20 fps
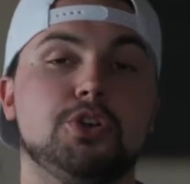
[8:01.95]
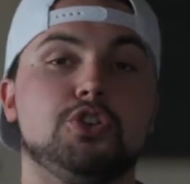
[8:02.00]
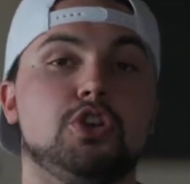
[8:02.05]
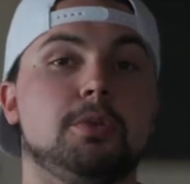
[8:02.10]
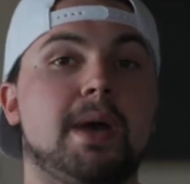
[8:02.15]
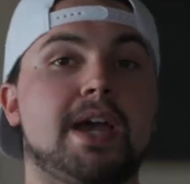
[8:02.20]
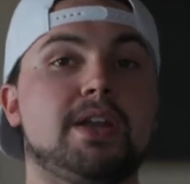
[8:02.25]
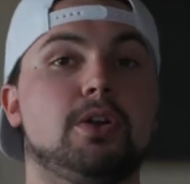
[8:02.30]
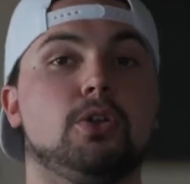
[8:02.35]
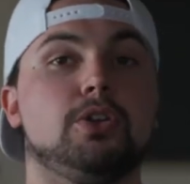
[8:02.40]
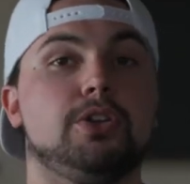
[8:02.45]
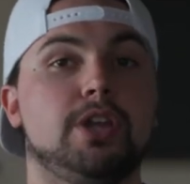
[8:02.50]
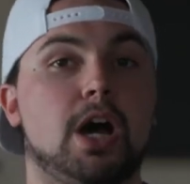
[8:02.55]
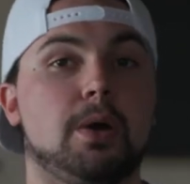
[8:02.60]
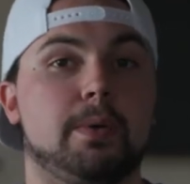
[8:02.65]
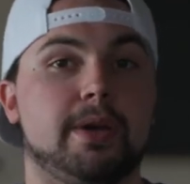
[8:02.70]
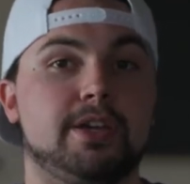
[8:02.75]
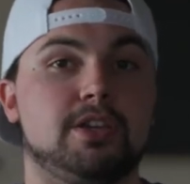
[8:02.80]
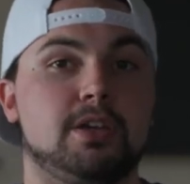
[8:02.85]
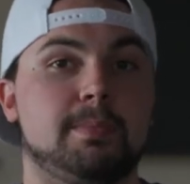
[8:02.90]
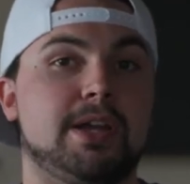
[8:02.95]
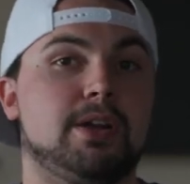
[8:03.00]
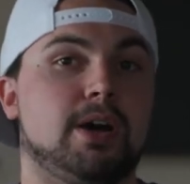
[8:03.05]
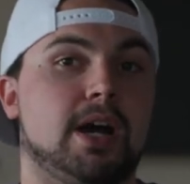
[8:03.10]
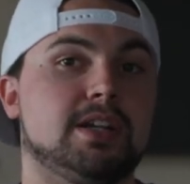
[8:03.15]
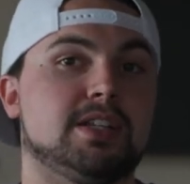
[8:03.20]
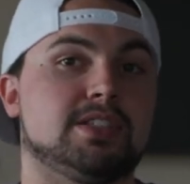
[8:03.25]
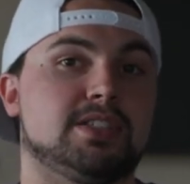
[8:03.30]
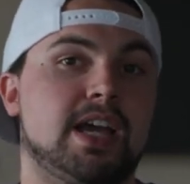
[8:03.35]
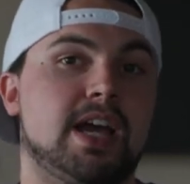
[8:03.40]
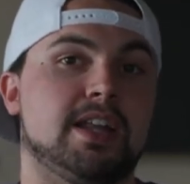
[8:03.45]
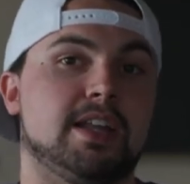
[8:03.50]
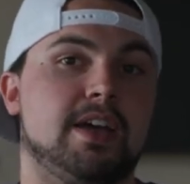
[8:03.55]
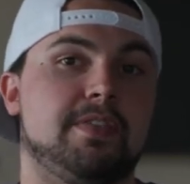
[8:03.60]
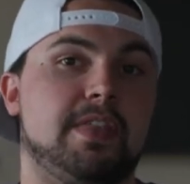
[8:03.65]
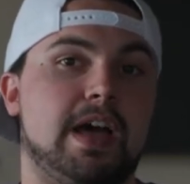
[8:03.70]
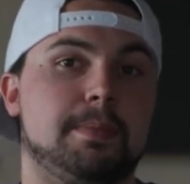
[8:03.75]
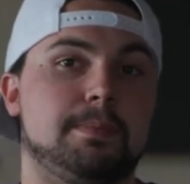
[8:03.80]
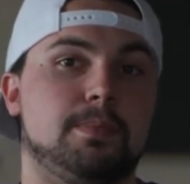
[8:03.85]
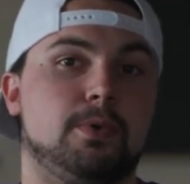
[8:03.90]
You may not know it, you may not understand it
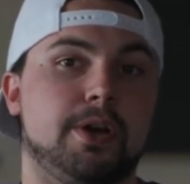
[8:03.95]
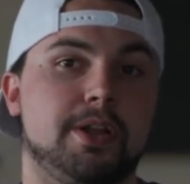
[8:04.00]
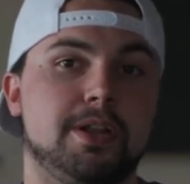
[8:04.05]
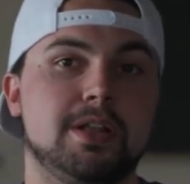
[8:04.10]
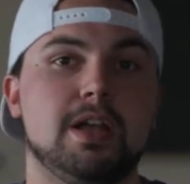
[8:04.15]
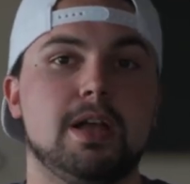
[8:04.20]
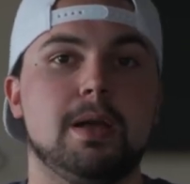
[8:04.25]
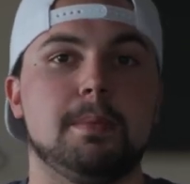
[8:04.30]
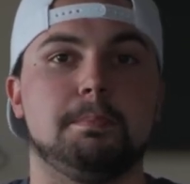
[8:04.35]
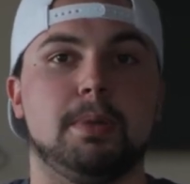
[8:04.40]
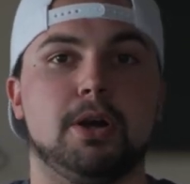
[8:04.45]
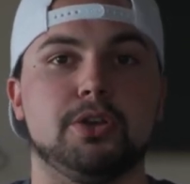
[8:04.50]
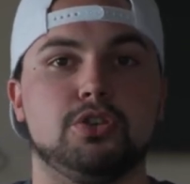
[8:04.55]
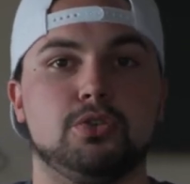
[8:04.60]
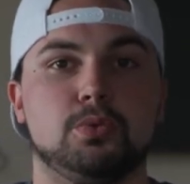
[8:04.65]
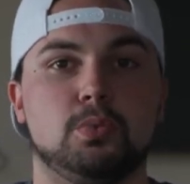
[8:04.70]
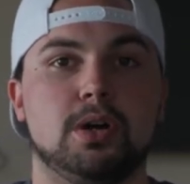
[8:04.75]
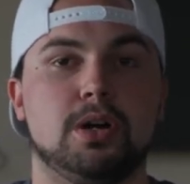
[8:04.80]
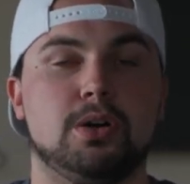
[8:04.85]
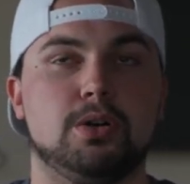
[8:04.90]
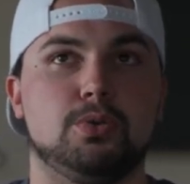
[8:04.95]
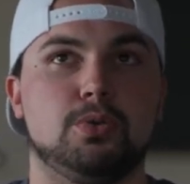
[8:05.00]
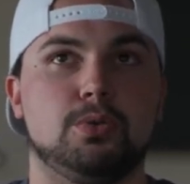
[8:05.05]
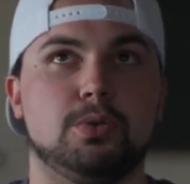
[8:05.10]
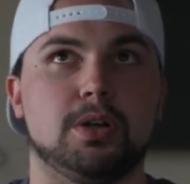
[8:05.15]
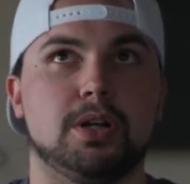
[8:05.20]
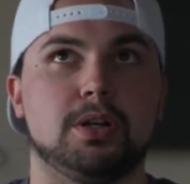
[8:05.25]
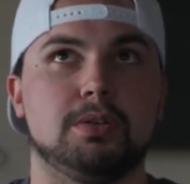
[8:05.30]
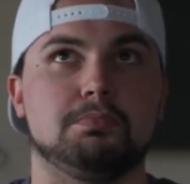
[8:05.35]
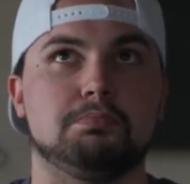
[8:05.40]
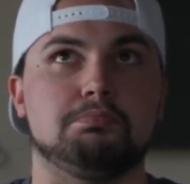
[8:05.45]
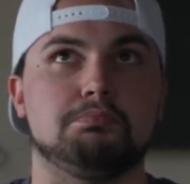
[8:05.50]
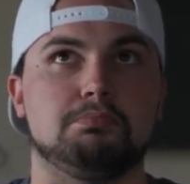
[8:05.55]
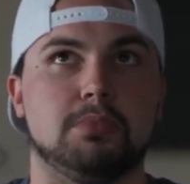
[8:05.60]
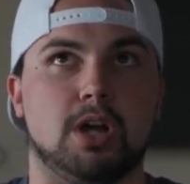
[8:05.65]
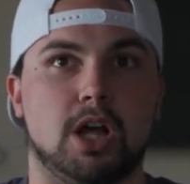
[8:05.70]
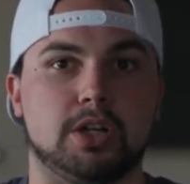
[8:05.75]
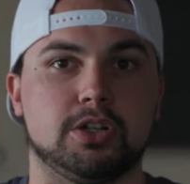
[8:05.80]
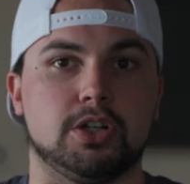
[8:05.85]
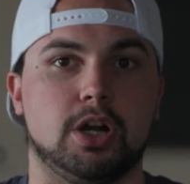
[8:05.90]
at that point, but you will
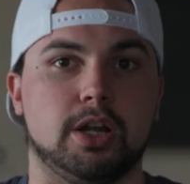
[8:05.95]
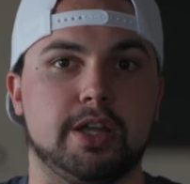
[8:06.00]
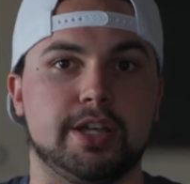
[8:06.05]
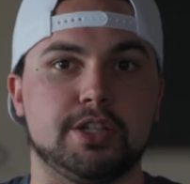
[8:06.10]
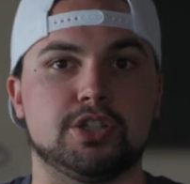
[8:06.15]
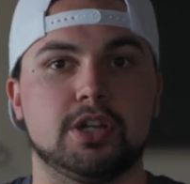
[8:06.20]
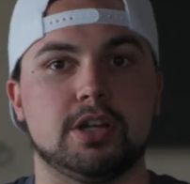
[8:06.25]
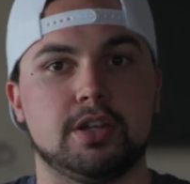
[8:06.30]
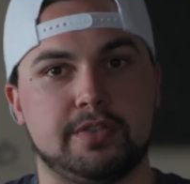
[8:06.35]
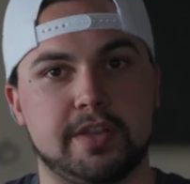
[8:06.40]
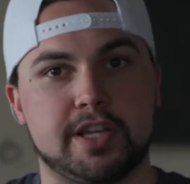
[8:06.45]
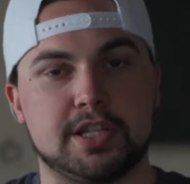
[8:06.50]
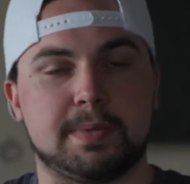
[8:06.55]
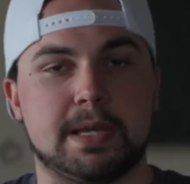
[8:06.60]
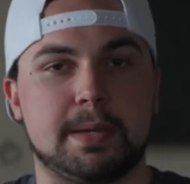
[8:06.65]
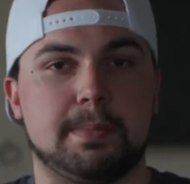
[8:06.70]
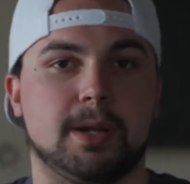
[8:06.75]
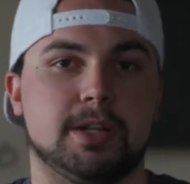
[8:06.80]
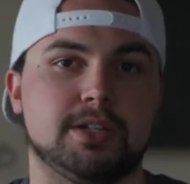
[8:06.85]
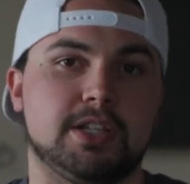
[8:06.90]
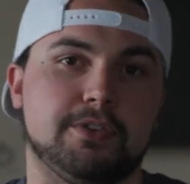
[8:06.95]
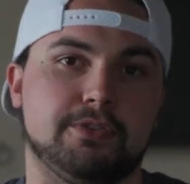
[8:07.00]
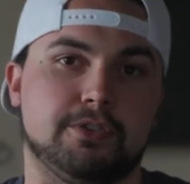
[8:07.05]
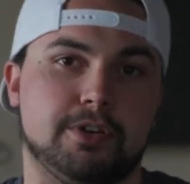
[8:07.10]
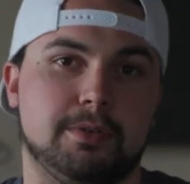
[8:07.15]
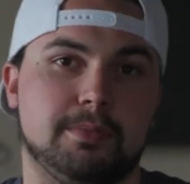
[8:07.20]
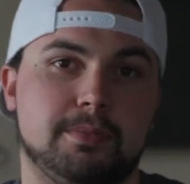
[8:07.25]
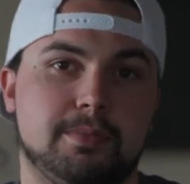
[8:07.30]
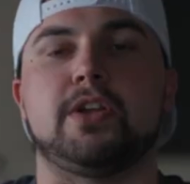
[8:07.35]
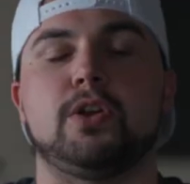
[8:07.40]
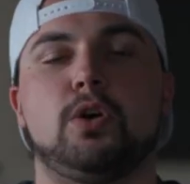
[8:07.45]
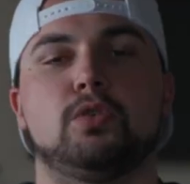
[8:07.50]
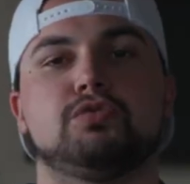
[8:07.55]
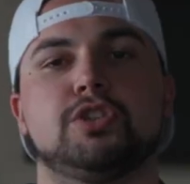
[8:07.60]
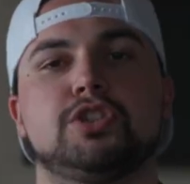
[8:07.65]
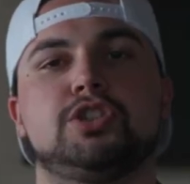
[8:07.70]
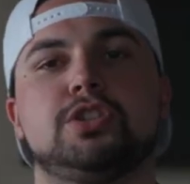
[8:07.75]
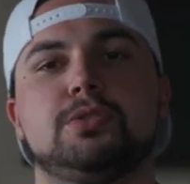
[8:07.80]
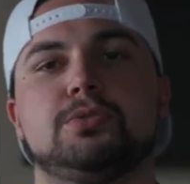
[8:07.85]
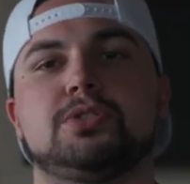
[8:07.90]
acknowledge these people are different. They're not
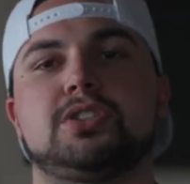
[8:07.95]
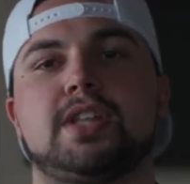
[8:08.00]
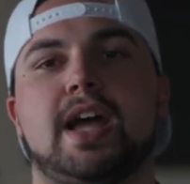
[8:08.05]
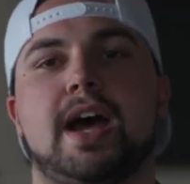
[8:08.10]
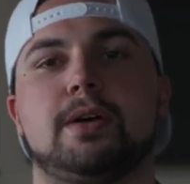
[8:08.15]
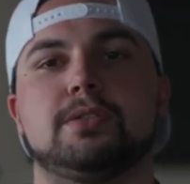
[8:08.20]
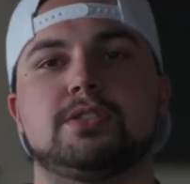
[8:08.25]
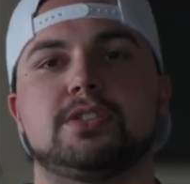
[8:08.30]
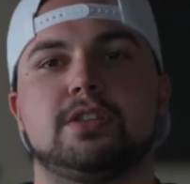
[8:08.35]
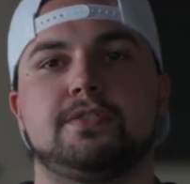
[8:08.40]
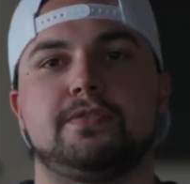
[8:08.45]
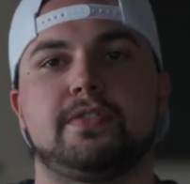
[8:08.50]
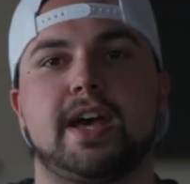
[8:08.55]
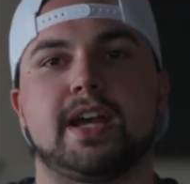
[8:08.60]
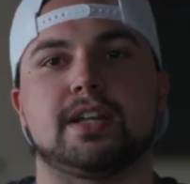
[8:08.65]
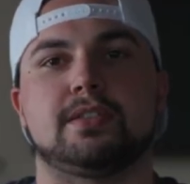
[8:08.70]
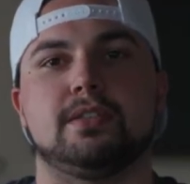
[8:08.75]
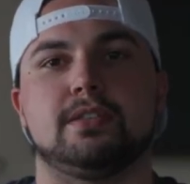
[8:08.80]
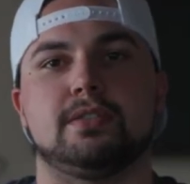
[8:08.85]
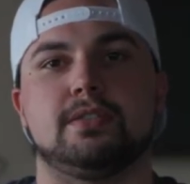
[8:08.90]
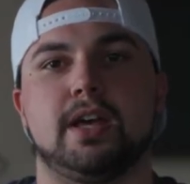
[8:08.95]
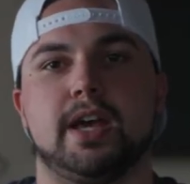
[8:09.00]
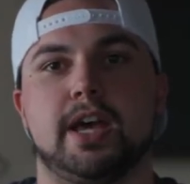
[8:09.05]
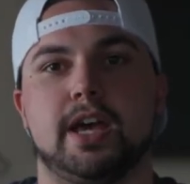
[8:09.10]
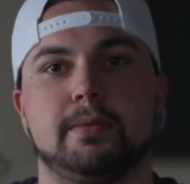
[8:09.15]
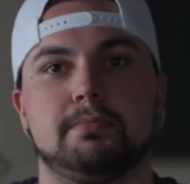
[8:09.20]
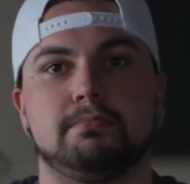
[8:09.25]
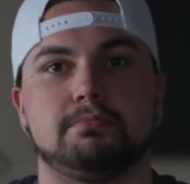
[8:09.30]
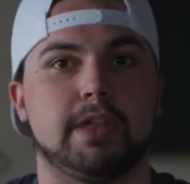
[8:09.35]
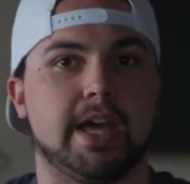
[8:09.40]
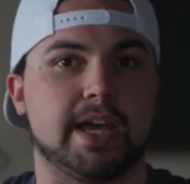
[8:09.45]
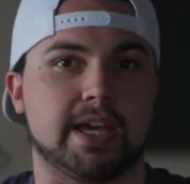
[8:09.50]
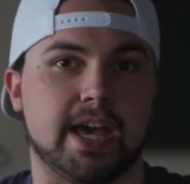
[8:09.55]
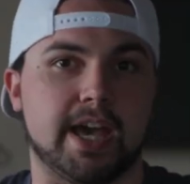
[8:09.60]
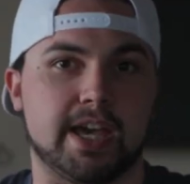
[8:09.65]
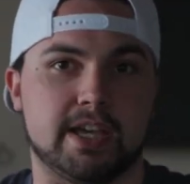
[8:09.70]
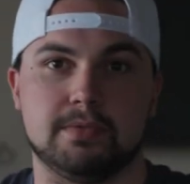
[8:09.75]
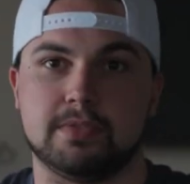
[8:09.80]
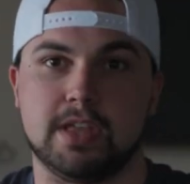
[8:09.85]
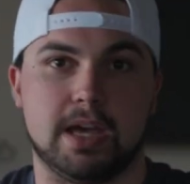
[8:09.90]
reduced down to the fact that they're
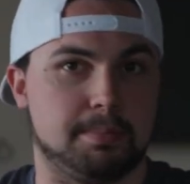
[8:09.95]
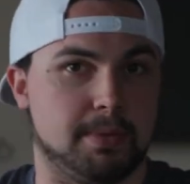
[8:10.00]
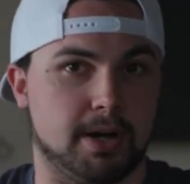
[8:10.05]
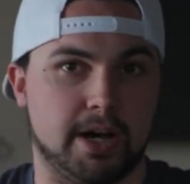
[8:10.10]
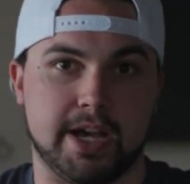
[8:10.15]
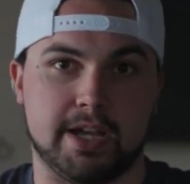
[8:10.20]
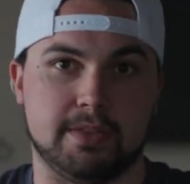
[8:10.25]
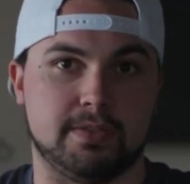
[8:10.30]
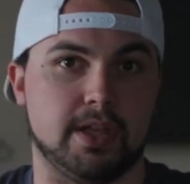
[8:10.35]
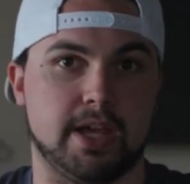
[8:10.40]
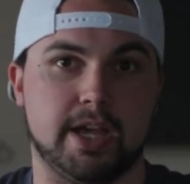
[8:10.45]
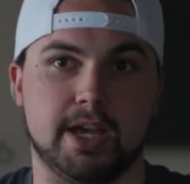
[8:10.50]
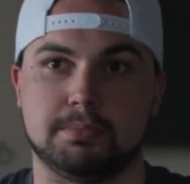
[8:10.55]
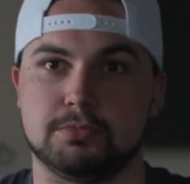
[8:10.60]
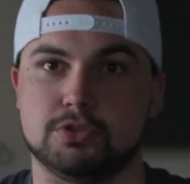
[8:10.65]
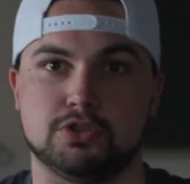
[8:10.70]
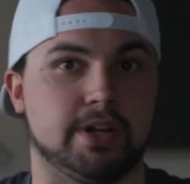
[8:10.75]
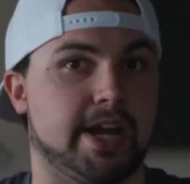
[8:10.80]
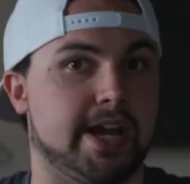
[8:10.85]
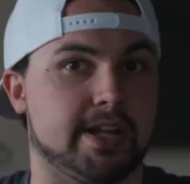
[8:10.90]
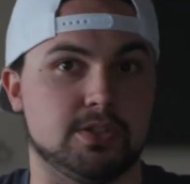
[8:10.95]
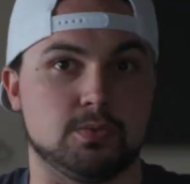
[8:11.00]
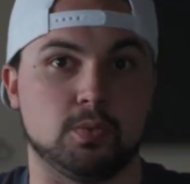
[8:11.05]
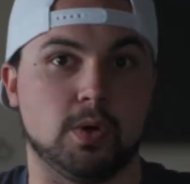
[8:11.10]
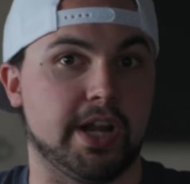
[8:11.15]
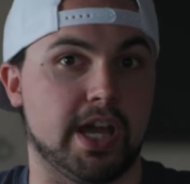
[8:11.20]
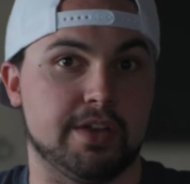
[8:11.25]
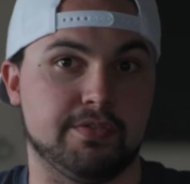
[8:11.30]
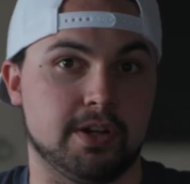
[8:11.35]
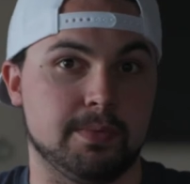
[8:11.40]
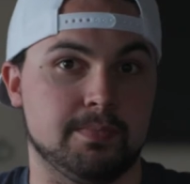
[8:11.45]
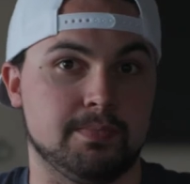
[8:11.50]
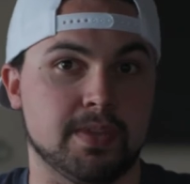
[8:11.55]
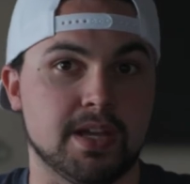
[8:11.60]
gay, they're bi, they're trans, whatever.